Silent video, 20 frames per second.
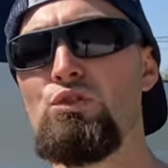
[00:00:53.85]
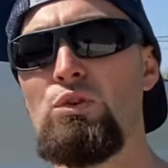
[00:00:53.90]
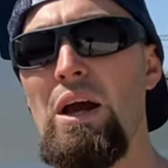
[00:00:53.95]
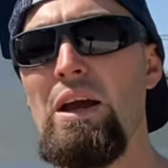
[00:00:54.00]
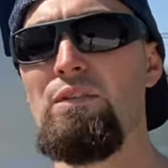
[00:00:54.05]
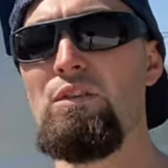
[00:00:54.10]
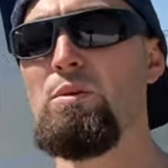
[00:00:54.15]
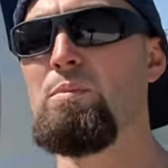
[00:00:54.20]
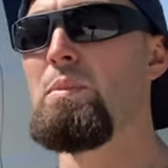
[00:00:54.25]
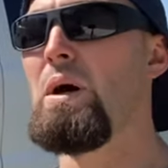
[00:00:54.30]

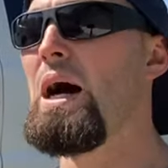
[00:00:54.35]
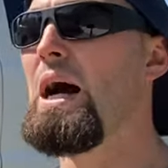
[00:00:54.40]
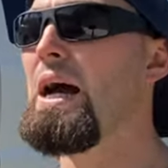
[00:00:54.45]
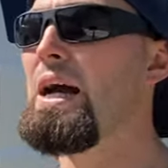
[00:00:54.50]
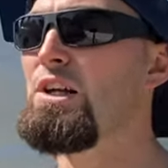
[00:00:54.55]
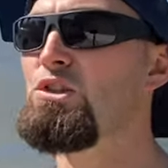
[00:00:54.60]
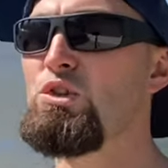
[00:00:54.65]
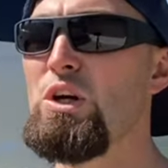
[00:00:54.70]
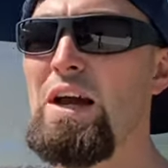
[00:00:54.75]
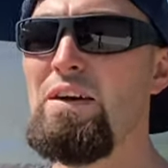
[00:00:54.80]
driving
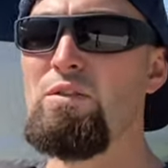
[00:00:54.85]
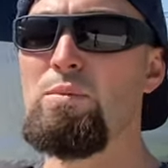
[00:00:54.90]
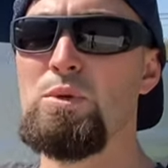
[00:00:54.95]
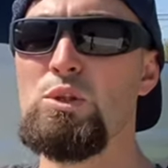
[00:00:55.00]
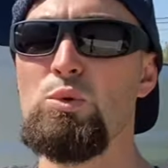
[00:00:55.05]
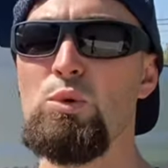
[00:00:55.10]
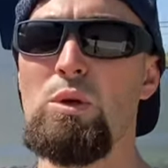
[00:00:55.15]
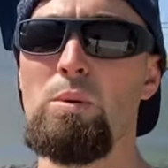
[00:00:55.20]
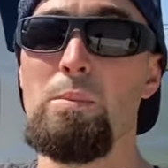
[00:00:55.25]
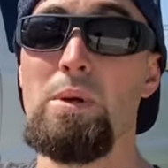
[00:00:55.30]
by, driving
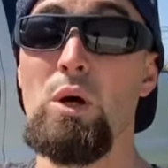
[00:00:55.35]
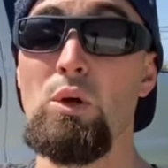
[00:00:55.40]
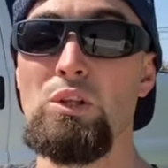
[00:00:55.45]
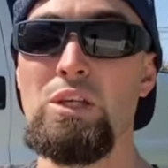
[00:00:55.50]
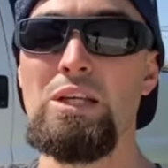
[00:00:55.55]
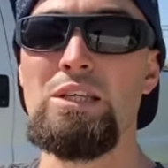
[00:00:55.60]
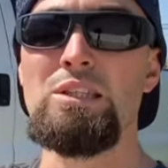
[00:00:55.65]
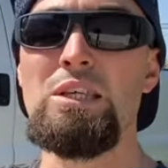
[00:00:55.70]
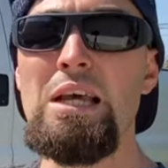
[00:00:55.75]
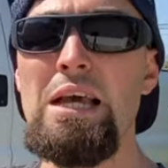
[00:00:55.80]
between
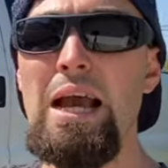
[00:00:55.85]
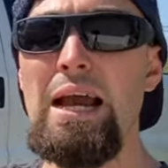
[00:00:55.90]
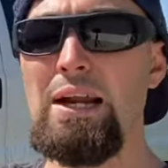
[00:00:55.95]
buildings,